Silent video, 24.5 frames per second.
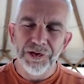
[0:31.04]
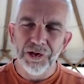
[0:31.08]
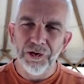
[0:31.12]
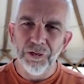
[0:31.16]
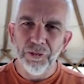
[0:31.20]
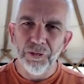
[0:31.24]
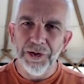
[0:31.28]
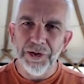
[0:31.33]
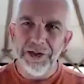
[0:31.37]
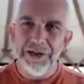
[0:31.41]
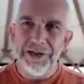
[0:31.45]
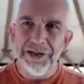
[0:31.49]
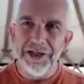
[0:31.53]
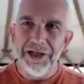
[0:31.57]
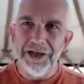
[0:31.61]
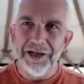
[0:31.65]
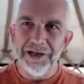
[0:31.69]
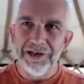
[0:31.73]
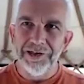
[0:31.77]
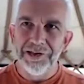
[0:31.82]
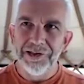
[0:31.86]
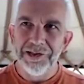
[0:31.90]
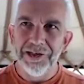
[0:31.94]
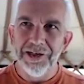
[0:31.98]
that we
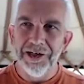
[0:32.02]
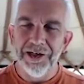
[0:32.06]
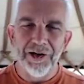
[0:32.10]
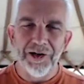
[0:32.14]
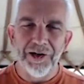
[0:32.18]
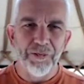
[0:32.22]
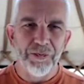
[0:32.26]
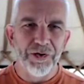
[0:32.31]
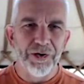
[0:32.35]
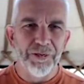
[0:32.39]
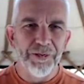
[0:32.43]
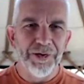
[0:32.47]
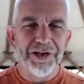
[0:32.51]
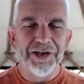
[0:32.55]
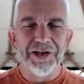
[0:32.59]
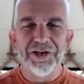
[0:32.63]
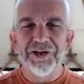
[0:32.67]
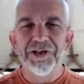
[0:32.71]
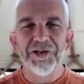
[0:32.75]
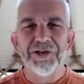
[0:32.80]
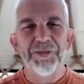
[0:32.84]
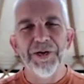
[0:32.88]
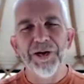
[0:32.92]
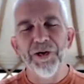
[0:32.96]
get, and I'm probably going
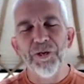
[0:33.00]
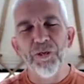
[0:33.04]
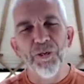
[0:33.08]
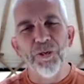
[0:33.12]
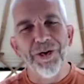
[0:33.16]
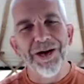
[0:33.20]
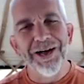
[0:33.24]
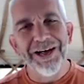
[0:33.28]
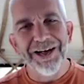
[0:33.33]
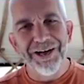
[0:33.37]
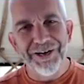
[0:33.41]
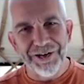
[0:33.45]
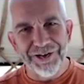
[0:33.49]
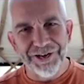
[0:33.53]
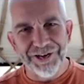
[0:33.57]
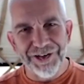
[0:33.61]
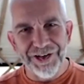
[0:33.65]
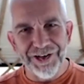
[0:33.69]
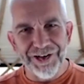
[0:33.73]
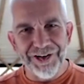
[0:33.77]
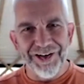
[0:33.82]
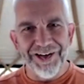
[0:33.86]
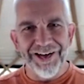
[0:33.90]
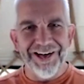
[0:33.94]
to speak way out of
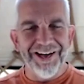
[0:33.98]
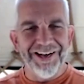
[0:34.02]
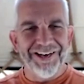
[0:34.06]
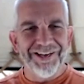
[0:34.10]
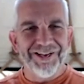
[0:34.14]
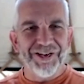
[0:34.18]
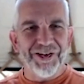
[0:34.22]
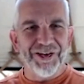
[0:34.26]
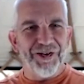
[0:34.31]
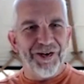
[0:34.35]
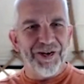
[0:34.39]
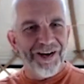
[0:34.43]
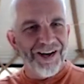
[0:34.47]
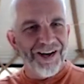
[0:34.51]
turn here, so